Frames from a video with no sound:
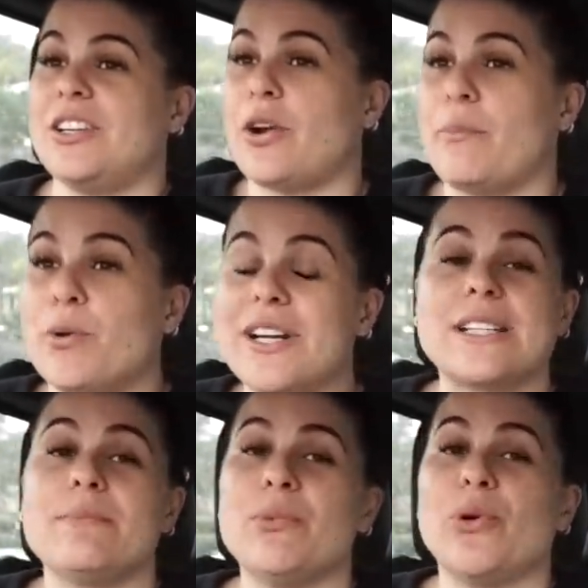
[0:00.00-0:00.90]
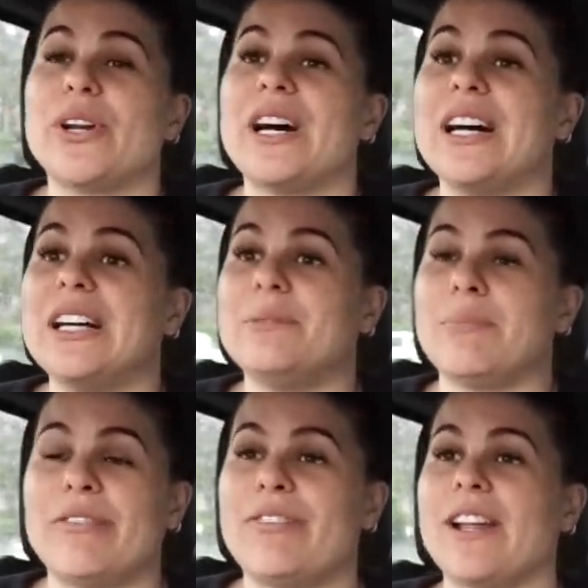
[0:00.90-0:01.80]
you know bricks and mortar
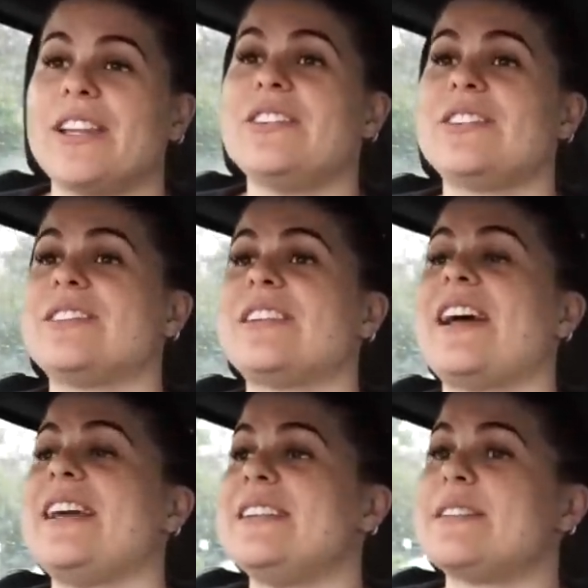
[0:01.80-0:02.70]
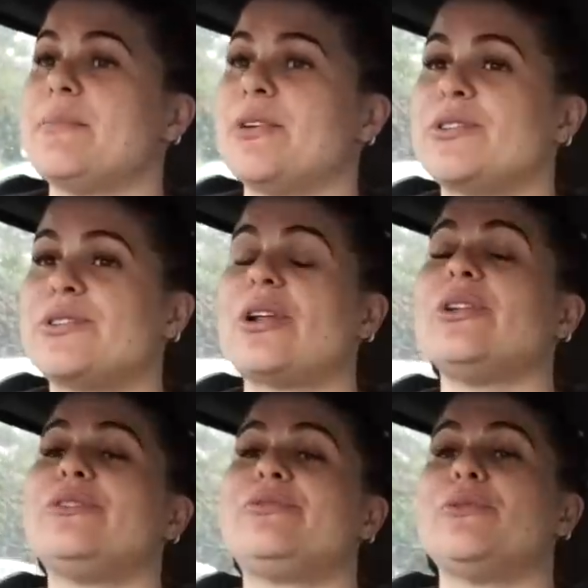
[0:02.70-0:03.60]
my father used to say is the most
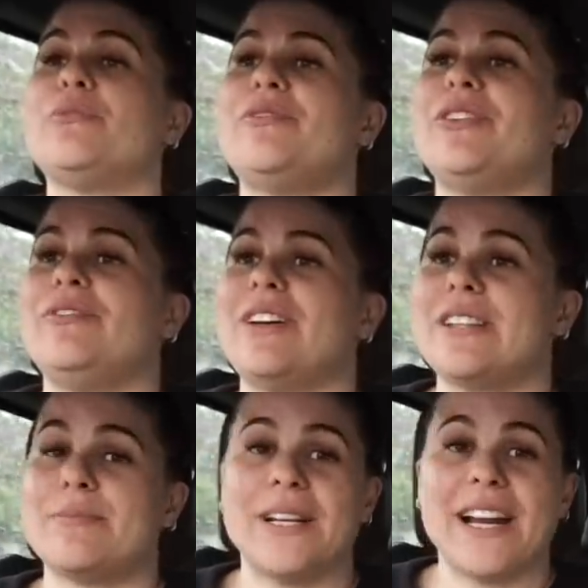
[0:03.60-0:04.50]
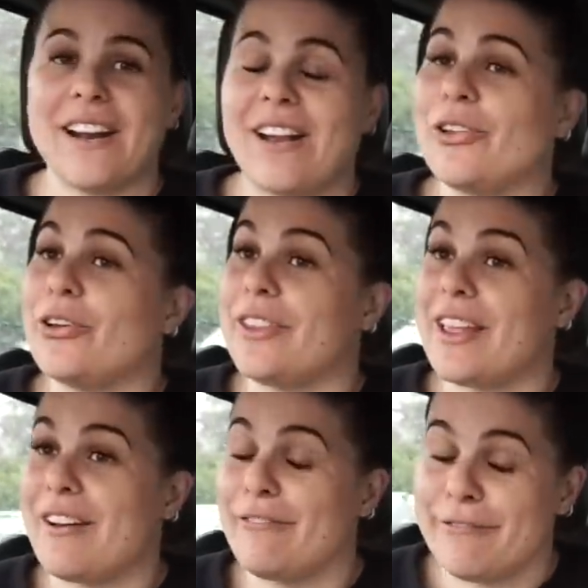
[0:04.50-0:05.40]
solid form of investment and I learned
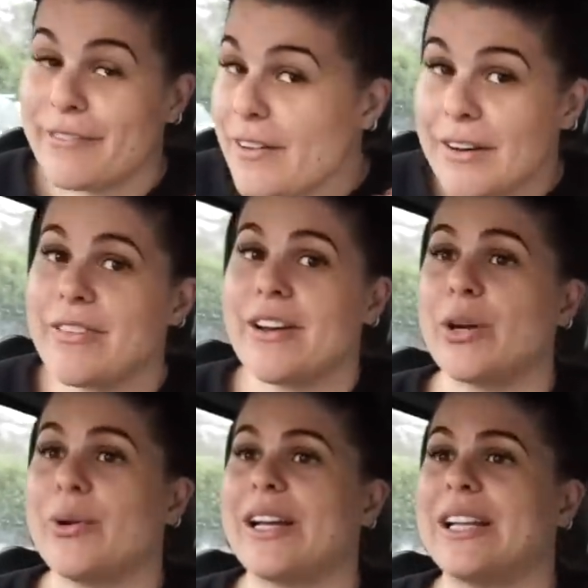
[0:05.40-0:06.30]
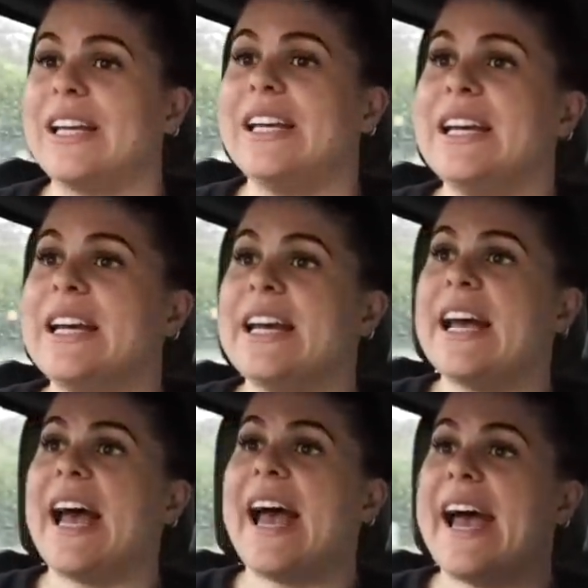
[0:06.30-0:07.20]
that very very quickly
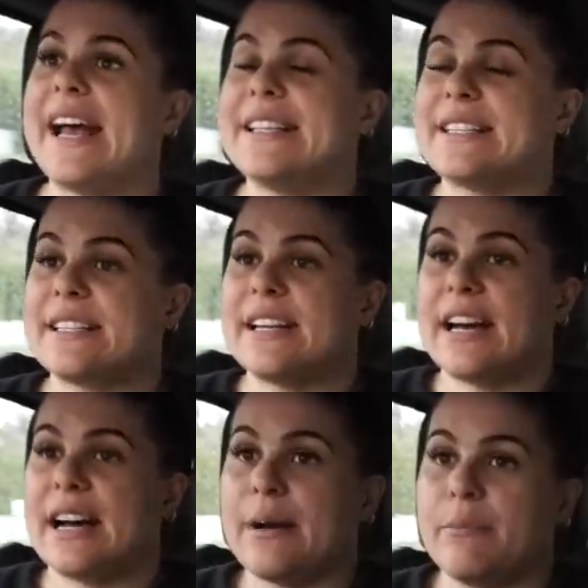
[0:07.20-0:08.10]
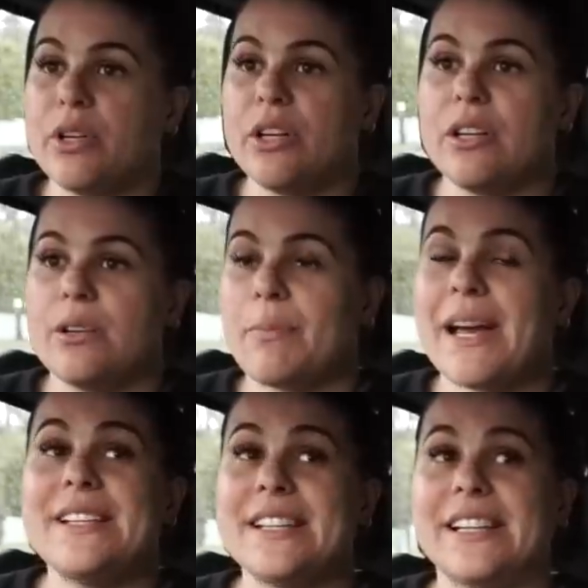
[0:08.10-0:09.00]
and um,
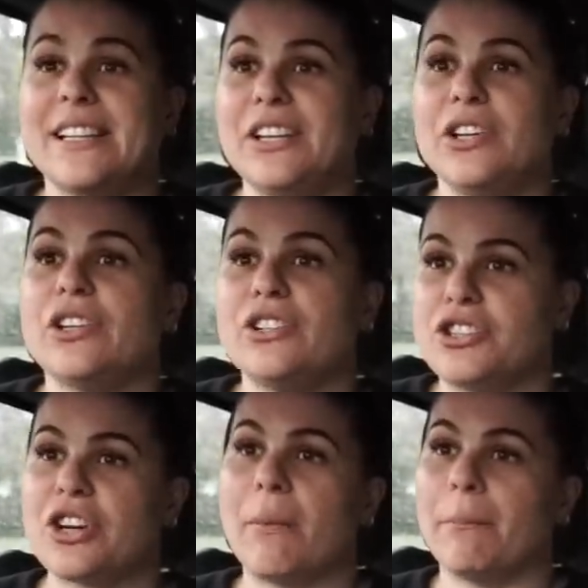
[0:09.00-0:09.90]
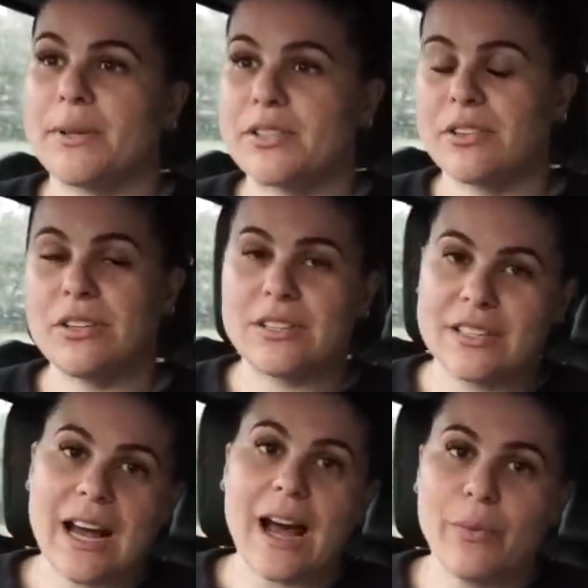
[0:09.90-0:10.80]
basically you can jump so you
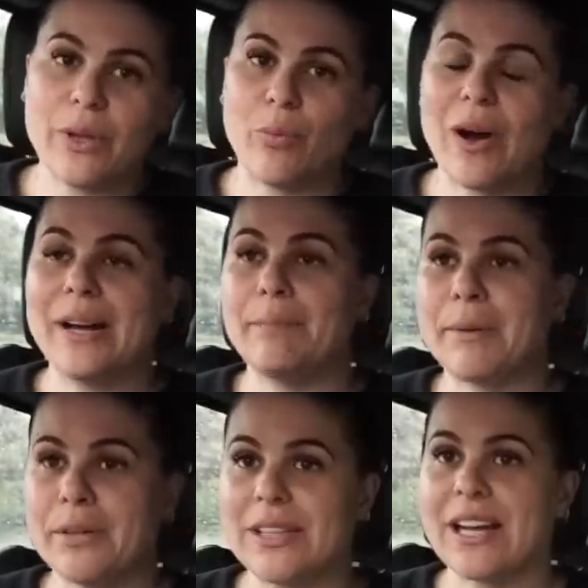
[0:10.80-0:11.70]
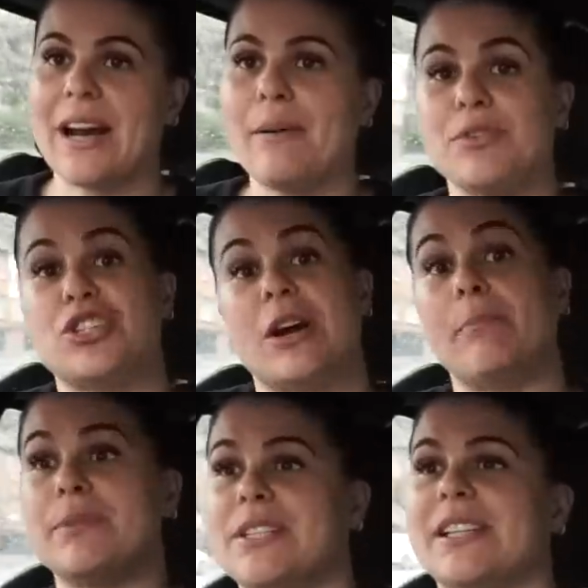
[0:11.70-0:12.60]
start with one build that up
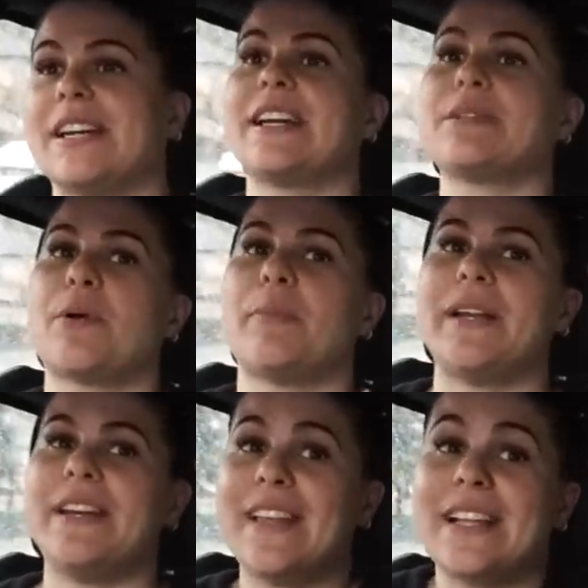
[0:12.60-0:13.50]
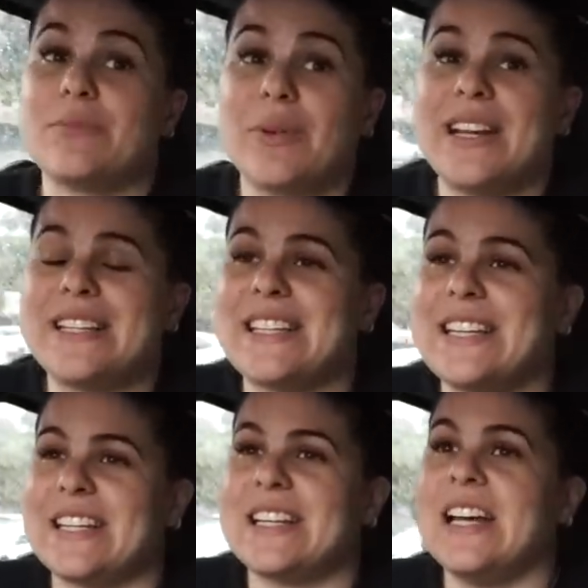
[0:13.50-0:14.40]
jump to the next property and that's what I
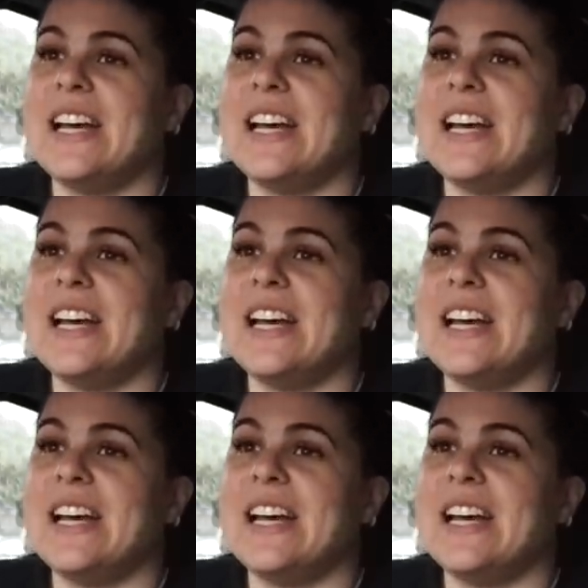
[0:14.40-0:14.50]
did